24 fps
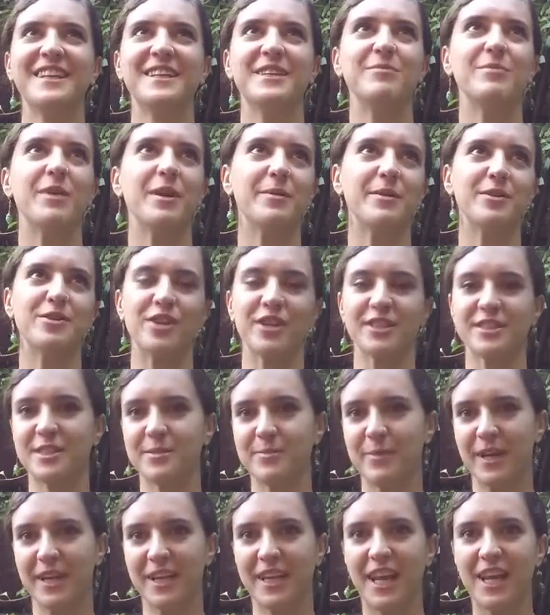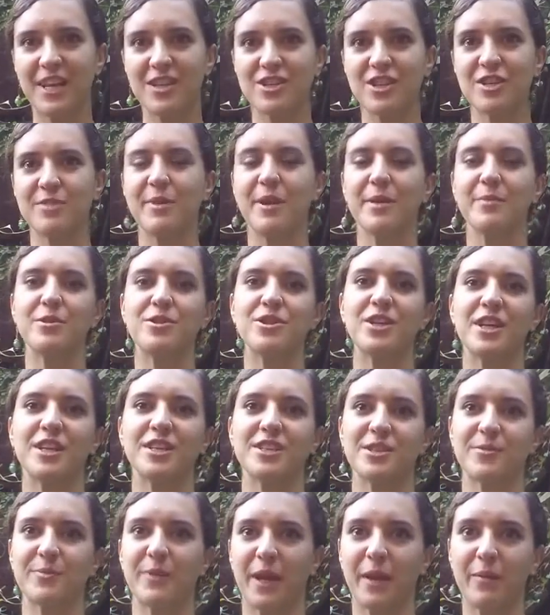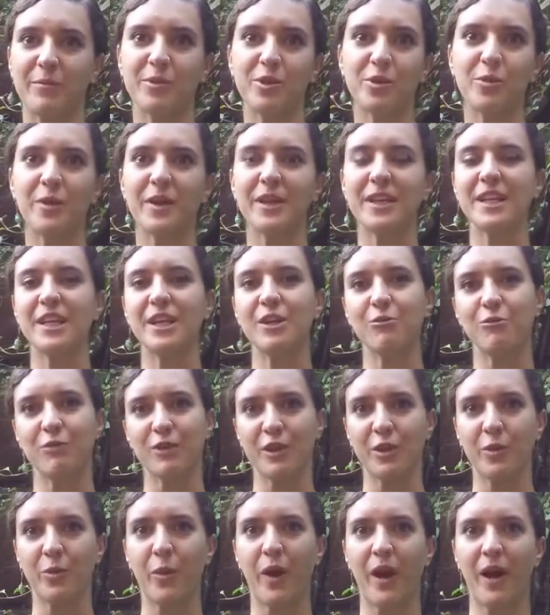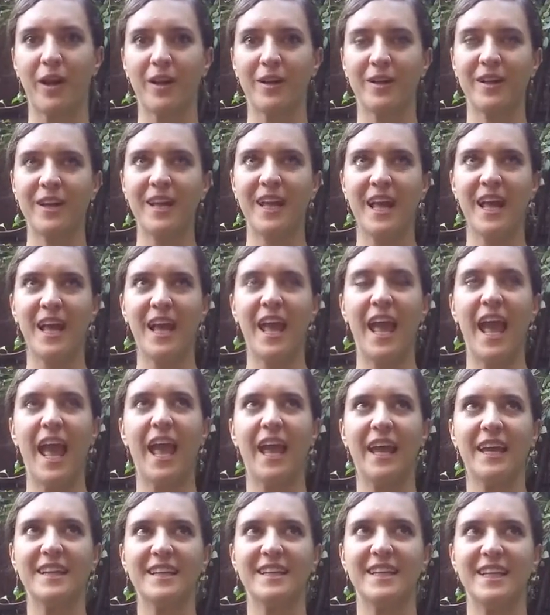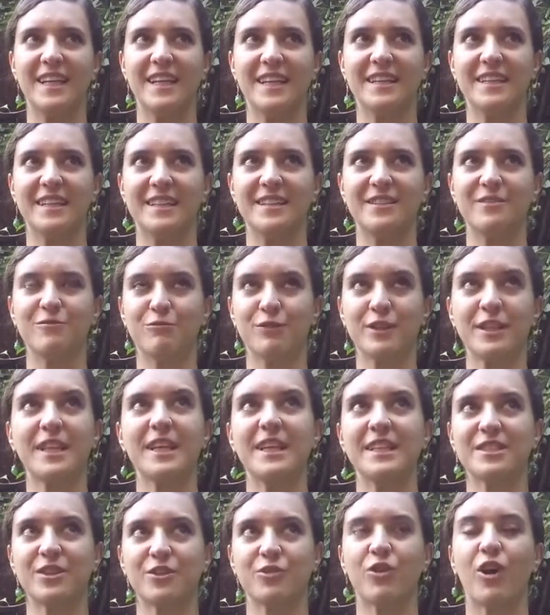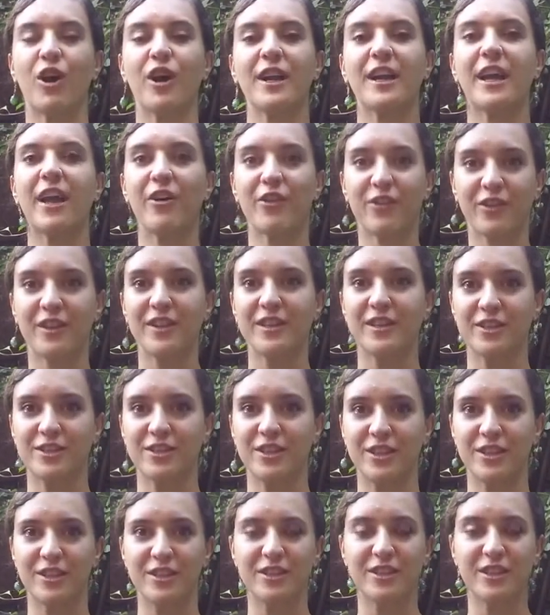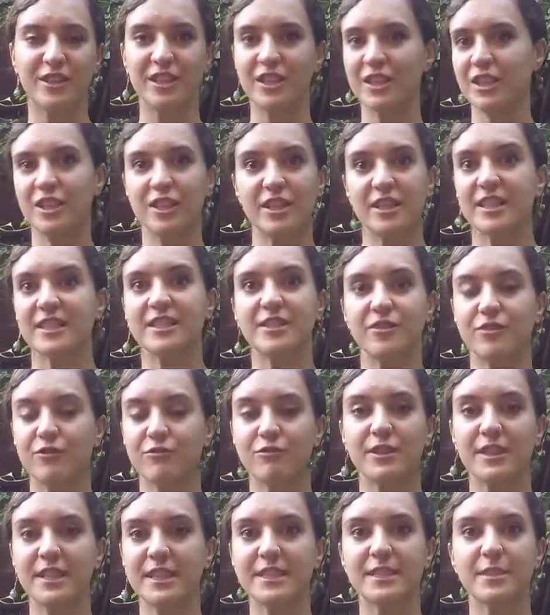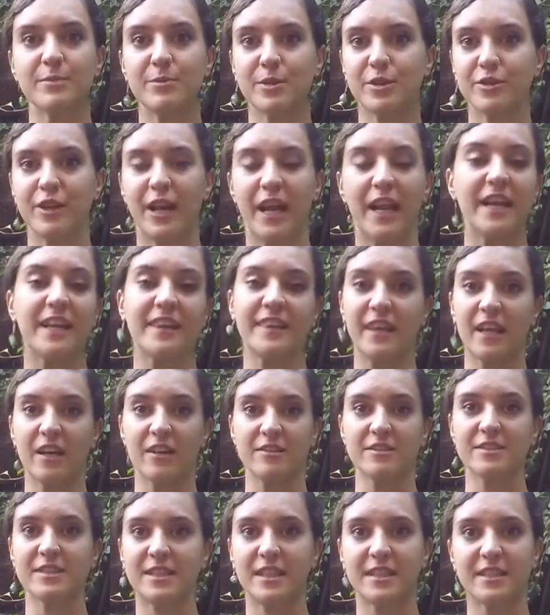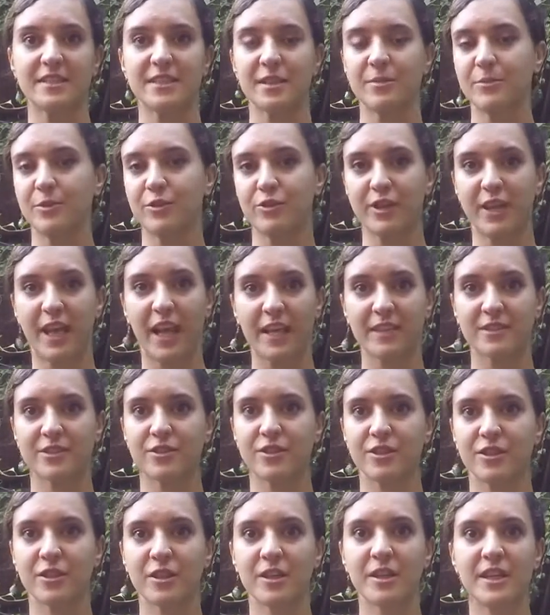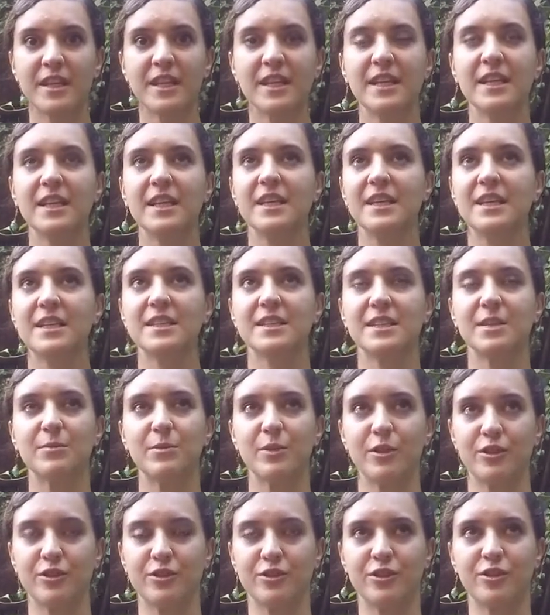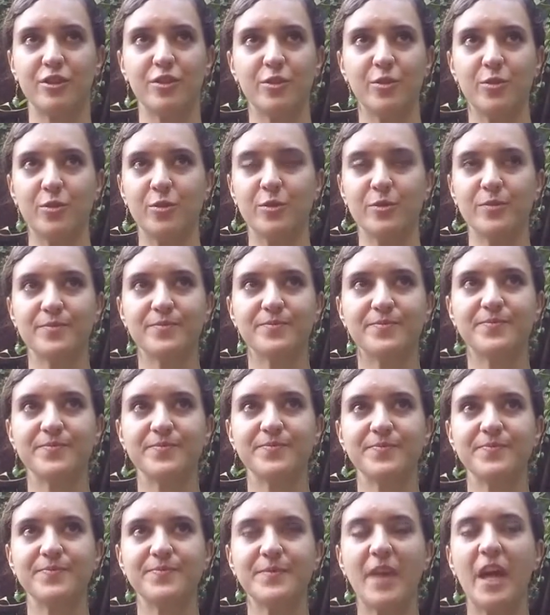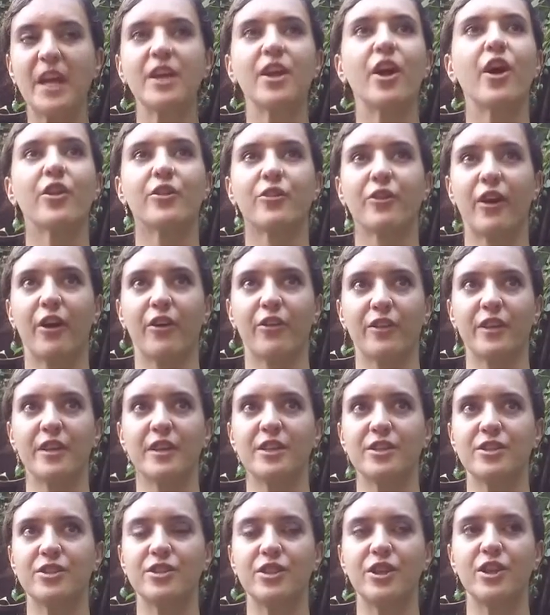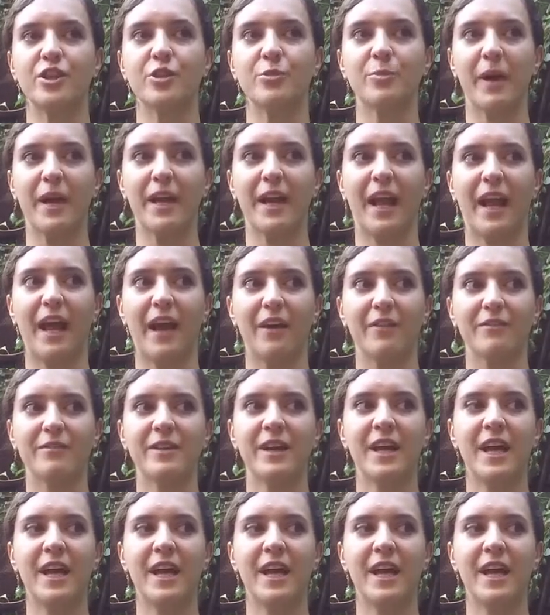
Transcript: maybe adjust the medication, maybe change something I'm doing, eat really well. And it really is a chronic health condition that's really similar to anything else, similar to cancer, similar to any other health condition that you might have.